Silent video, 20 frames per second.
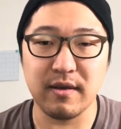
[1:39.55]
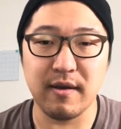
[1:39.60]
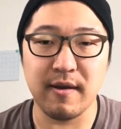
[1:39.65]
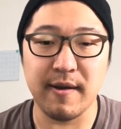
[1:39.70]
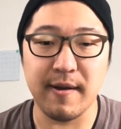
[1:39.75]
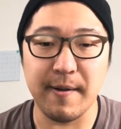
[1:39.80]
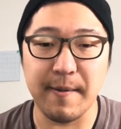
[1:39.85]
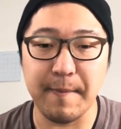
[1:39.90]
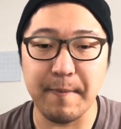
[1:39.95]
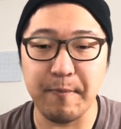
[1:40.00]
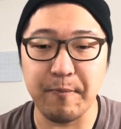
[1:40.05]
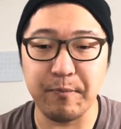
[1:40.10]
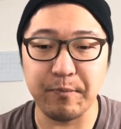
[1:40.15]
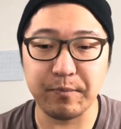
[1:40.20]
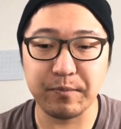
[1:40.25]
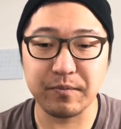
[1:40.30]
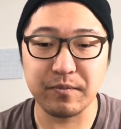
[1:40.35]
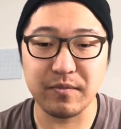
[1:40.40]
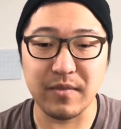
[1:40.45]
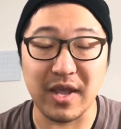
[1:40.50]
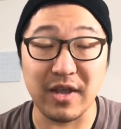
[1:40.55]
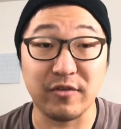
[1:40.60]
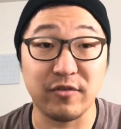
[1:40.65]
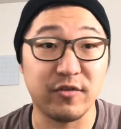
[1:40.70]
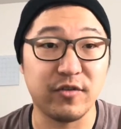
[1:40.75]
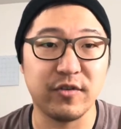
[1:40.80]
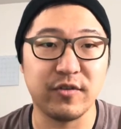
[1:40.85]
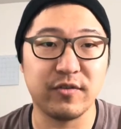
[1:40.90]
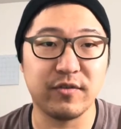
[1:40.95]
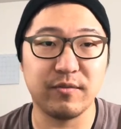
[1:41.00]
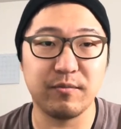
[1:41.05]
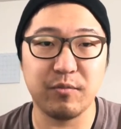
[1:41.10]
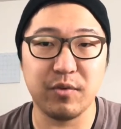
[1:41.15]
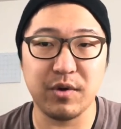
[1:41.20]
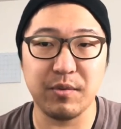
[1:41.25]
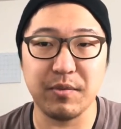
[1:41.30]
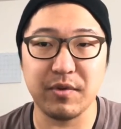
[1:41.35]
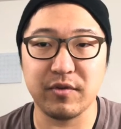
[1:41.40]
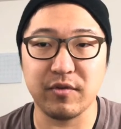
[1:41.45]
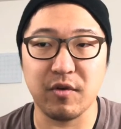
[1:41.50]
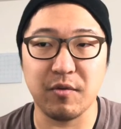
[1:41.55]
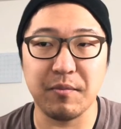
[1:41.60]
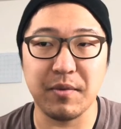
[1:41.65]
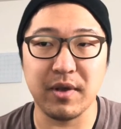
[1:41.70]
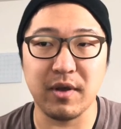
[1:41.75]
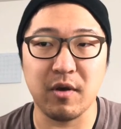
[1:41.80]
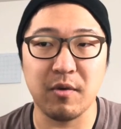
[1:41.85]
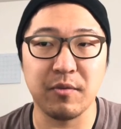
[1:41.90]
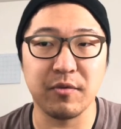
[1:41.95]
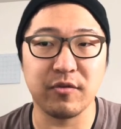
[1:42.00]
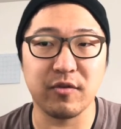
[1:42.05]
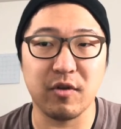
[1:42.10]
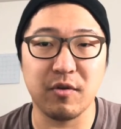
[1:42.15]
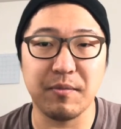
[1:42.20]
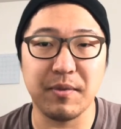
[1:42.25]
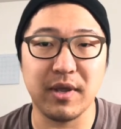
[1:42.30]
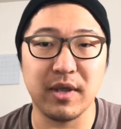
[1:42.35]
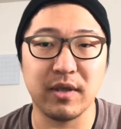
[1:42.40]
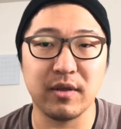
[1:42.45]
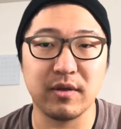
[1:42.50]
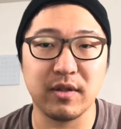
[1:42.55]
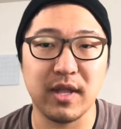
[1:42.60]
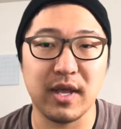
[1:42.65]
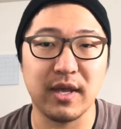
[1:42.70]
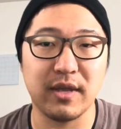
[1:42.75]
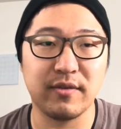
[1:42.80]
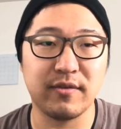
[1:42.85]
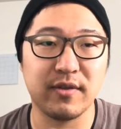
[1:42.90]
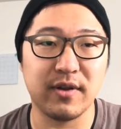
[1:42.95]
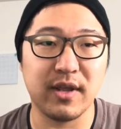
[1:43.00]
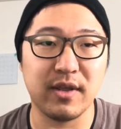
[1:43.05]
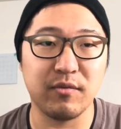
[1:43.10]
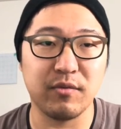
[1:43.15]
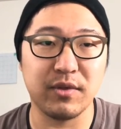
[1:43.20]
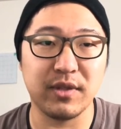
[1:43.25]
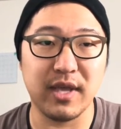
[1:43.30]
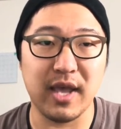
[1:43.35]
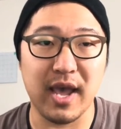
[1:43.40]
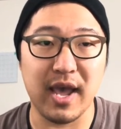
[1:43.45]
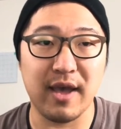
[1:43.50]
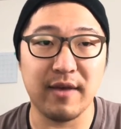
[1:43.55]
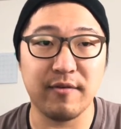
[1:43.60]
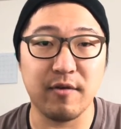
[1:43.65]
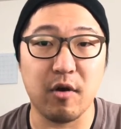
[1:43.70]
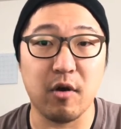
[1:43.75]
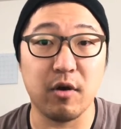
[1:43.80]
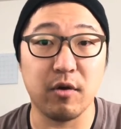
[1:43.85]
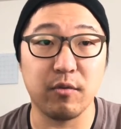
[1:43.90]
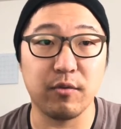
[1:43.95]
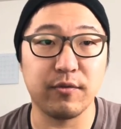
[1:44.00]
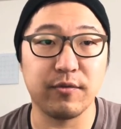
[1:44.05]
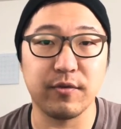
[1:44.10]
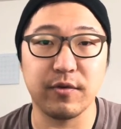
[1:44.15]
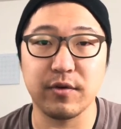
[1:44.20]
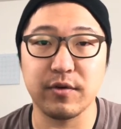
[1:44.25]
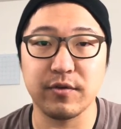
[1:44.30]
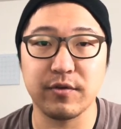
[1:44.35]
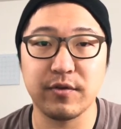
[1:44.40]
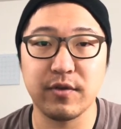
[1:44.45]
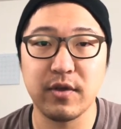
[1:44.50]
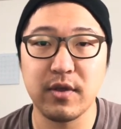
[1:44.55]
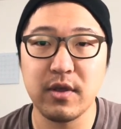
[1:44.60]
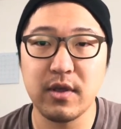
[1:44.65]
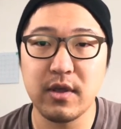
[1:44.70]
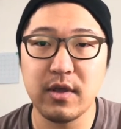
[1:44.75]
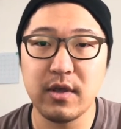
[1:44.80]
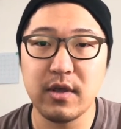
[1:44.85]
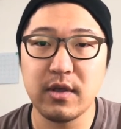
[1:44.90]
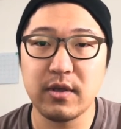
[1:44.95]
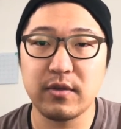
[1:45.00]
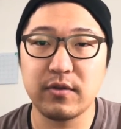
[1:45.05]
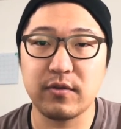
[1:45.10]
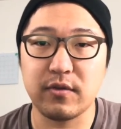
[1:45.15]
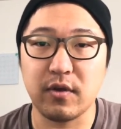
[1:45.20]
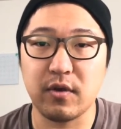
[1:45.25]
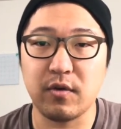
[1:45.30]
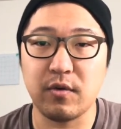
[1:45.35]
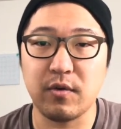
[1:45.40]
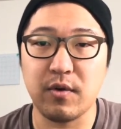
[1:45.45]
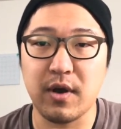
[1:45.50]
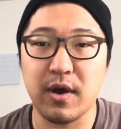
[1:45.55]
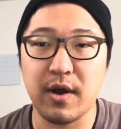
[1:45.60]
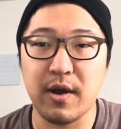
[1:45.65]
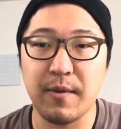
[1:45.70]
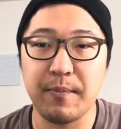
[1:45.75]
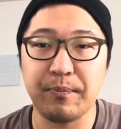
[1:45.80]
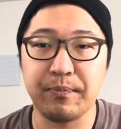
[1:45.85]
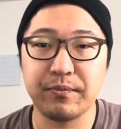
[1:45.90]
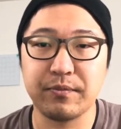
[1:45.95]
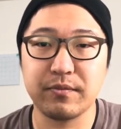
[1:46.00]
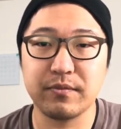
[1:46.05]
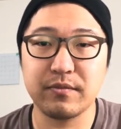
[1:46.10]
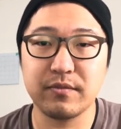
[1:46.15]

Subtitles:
actually just pretty much almost all my clients that I really have are referrals. So